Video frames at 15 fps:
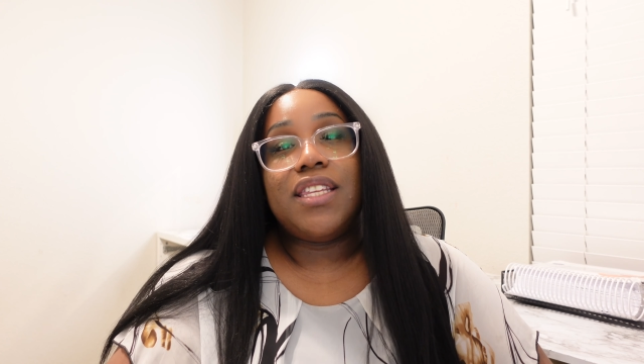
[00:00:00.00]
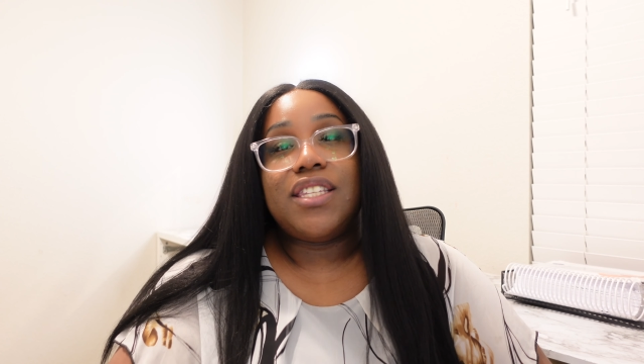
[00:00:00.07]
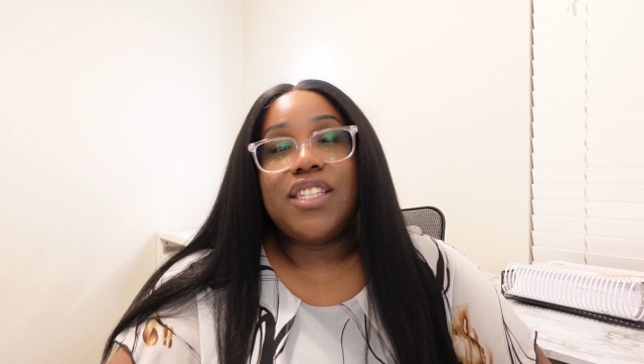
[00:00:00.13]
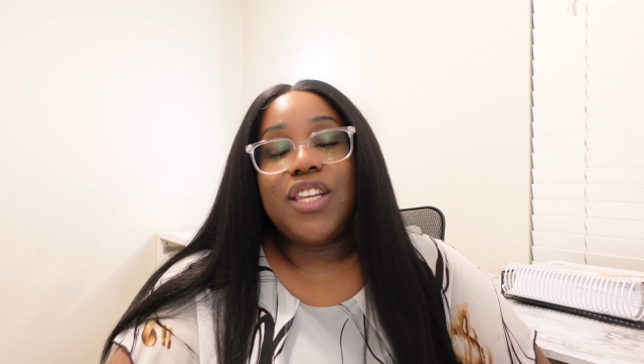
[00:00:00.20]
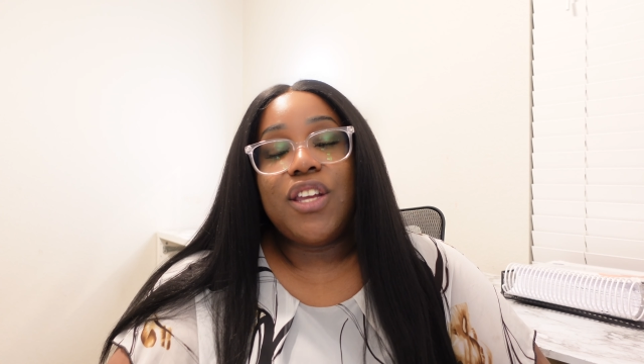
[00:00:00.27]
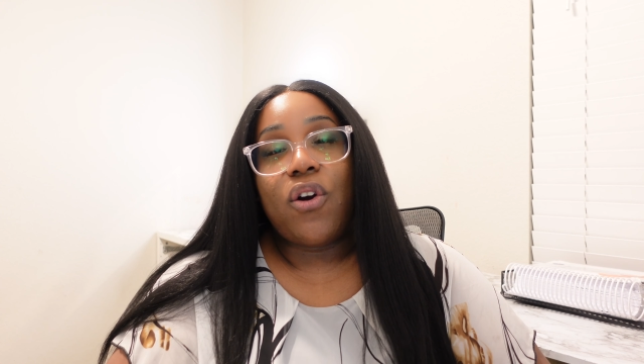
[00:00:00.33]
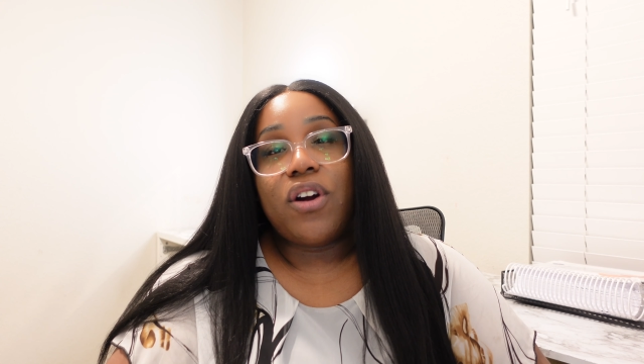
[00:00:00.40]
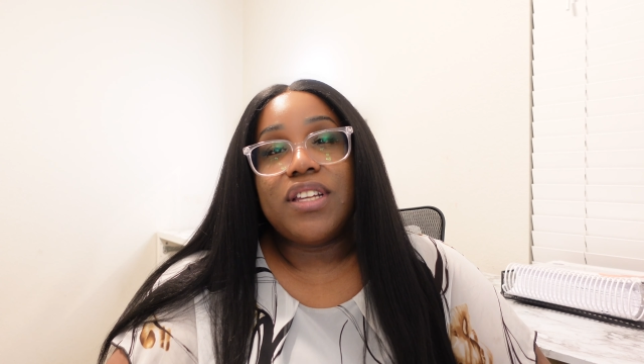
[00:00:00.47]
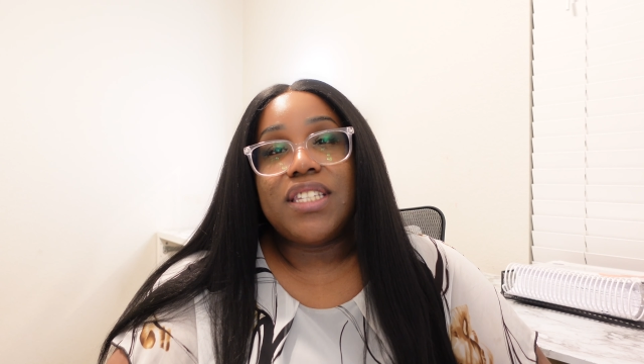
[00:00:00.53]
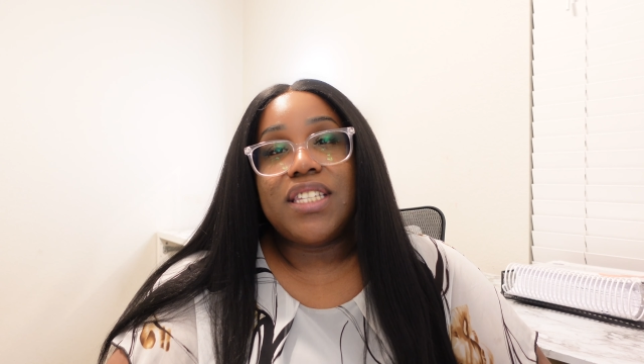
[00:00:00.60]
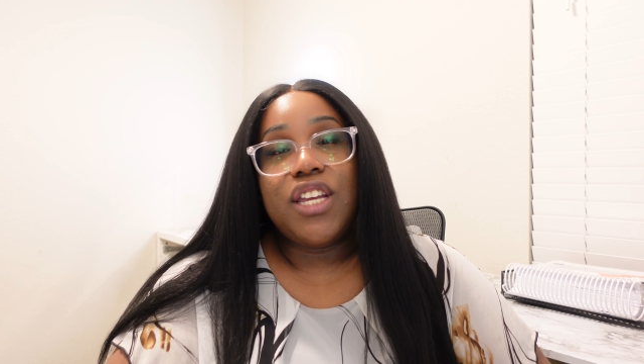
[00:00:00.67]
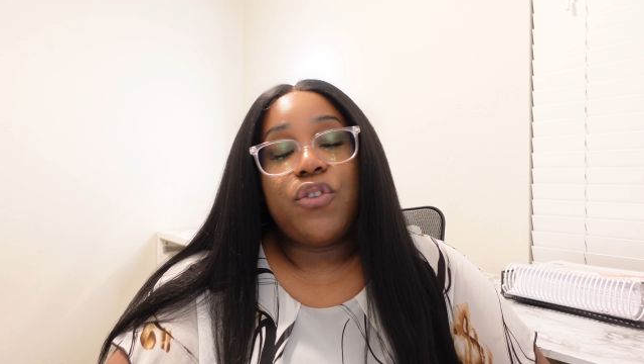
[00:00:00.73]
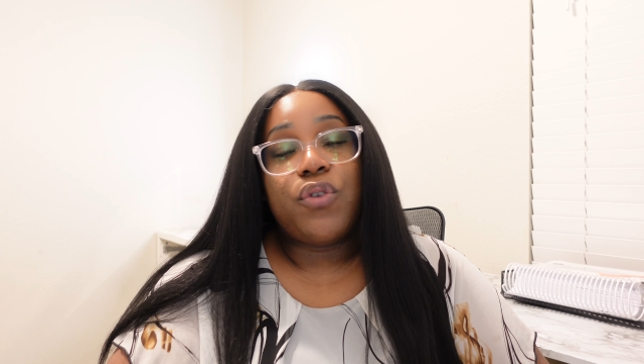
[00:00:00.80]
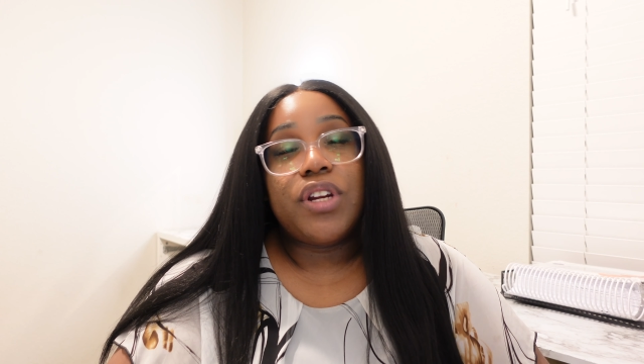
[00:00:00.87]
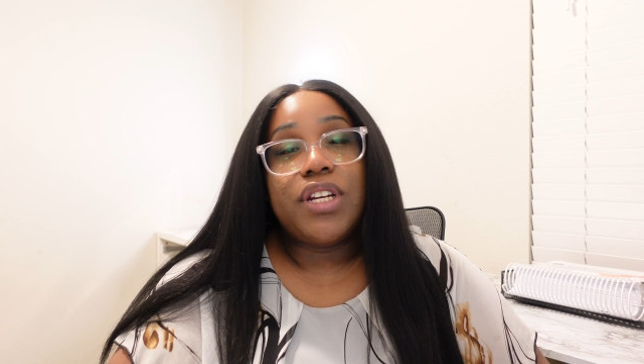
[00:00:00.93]
CRC
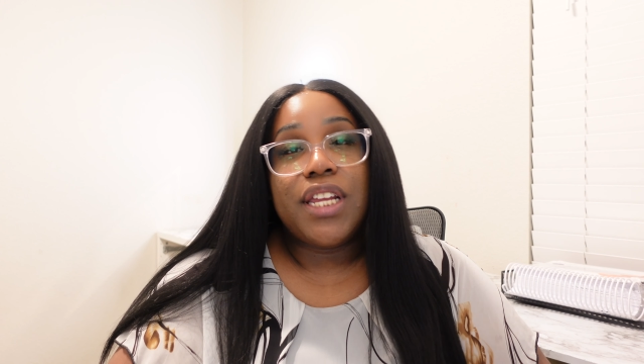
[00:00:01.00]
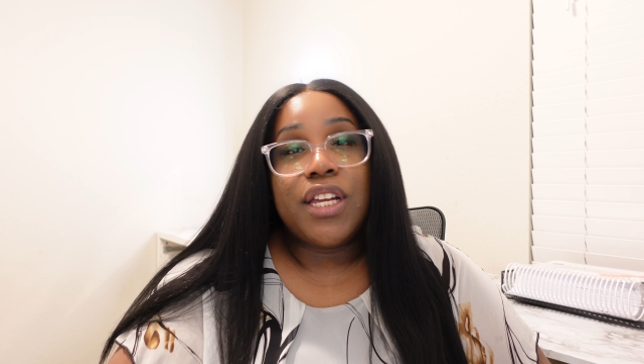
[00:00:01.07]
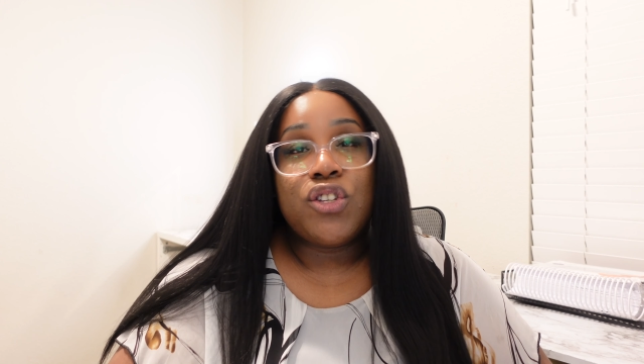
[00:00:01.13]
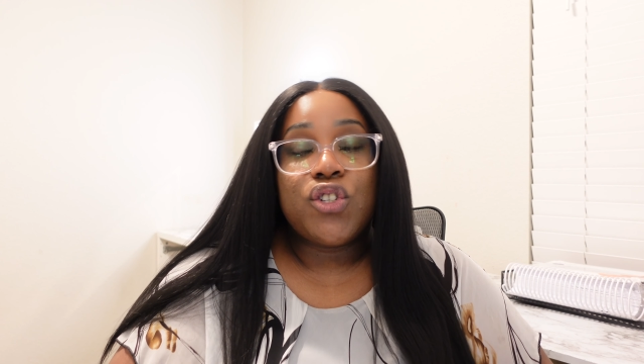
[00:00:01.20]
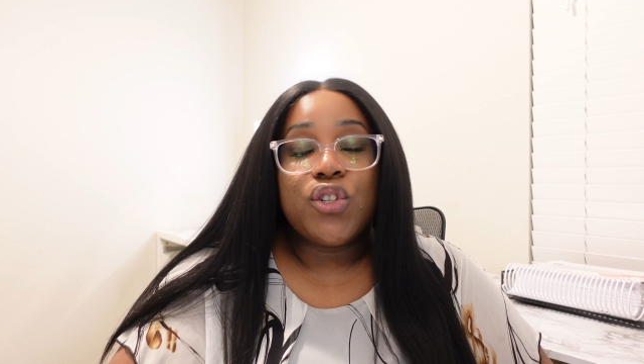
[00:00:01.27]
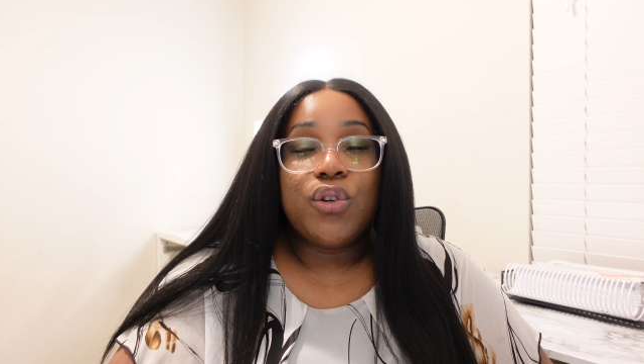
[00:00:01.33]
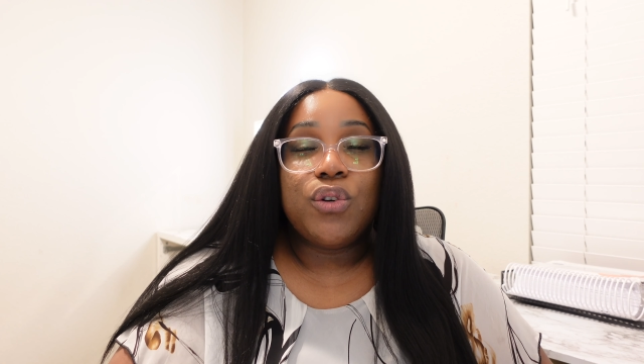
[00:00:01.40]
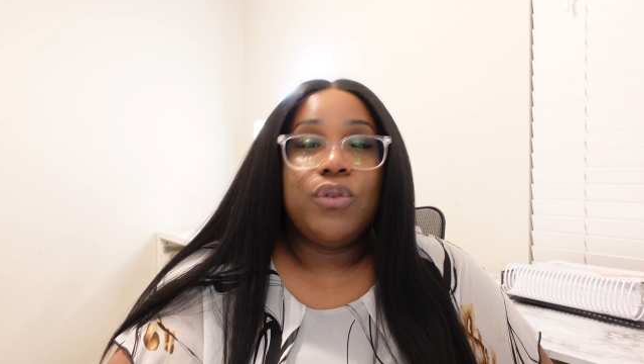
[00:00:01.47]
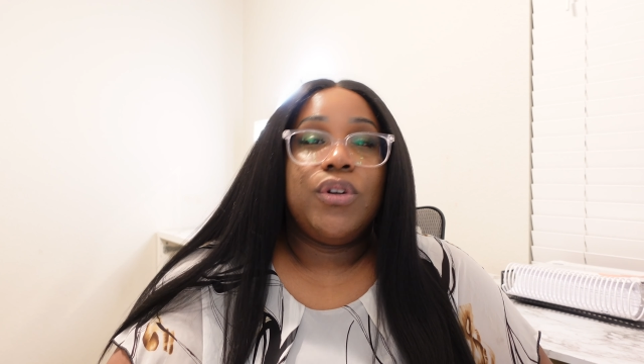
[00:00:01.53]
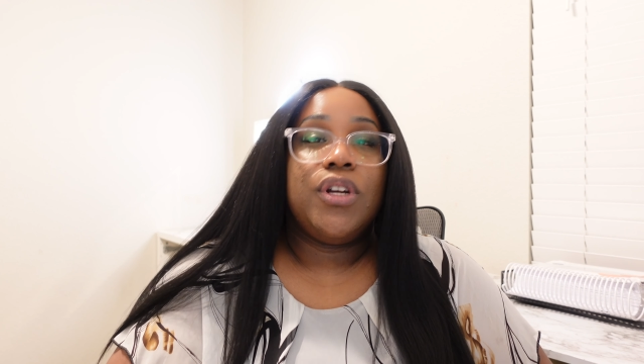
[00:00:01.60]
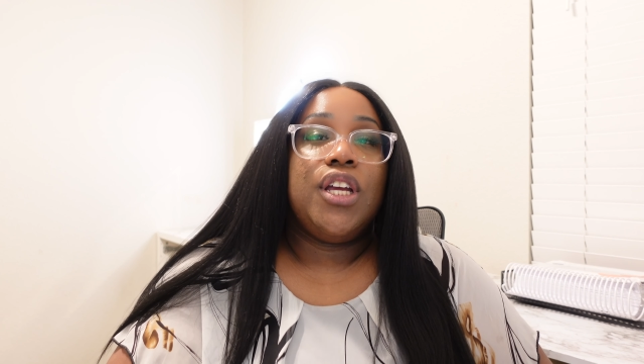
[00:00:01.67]
credential,